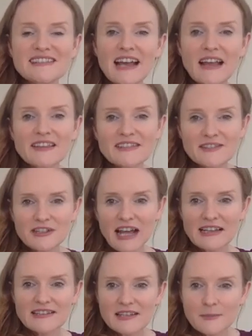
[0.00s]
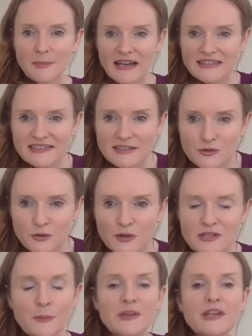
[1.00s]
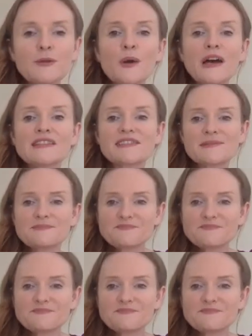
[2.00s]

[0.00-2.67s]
And this is going to answer the person that talked about keywords.